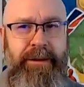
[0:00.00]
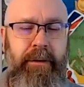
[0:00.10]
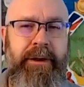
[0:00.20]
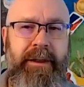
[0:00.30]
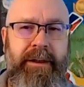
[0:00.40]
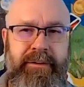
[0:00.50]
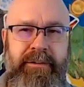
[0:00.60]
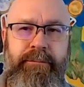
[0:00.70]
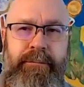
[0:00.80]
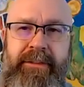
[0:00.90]
no one had
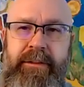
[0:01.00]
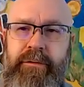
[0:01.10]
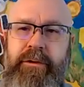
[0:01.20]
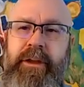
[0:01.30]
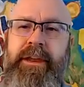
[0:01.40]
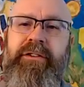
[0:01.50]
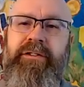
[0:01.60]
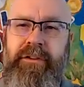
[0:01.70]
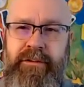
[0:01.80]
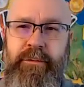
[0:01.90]
just made those
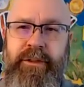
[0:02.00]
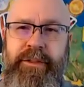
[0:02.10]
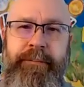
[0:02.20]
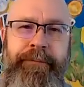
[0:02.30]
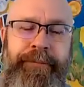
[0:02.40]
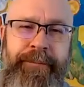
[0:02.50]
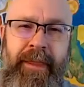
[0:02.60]
connections with them.